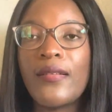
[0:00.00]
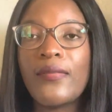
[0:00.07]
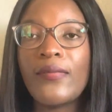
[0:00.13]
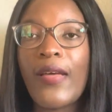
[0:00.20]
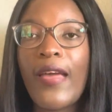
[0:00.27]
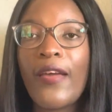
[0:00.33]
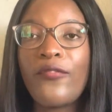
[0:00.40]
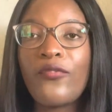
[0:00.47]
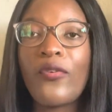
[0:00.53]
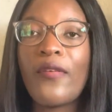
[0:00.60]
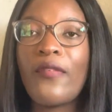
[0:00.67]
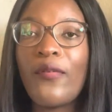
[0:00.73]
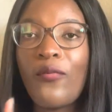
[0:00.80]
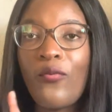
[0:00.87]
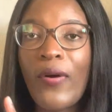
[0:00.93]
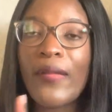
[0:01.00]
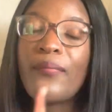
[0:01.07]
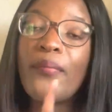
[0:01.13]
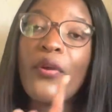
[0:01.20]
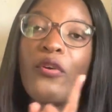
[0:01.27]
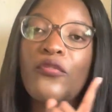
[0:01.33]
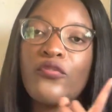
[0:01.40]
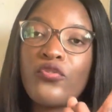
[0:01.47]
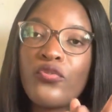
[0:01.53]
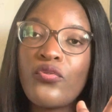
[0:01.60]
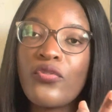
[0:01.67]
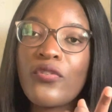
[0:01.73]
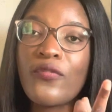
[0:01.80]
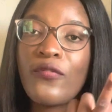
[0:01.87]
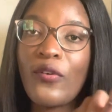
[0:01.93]
I have to have one pair of
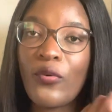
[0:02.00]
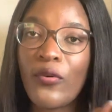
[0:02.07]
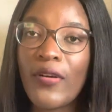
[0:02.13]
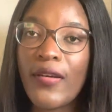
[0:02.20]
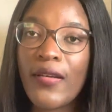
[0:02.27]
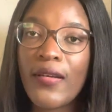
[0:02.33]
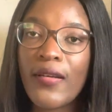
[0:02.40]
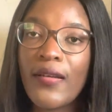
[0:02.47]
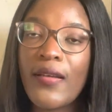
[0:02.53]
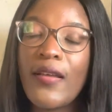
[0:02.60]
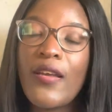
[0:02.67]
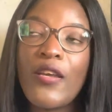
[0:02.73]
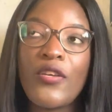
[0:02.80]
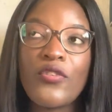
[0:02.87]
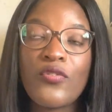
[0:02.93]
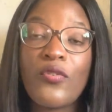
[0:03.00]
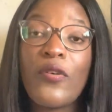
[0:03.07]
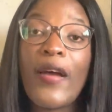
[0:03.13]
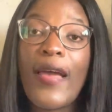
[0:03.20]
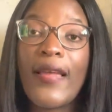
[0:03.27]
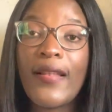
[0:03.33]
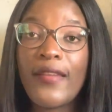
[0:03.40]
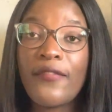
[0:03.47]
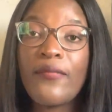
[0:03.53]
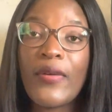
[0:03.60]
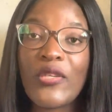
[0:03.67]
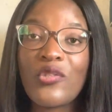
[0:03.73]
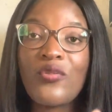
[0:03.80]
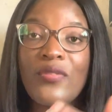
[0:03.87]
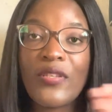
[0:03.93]
shoes for work, so I leave my
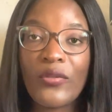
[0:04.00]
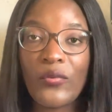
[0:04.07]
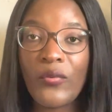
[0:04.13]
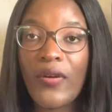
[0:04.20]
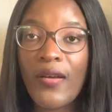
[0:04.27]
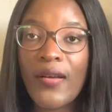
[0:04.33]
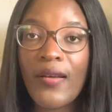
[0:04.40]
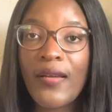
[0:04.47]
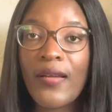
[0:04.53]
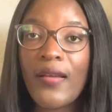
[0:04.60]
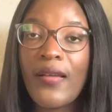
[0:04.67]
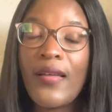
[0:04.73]
shoes at work.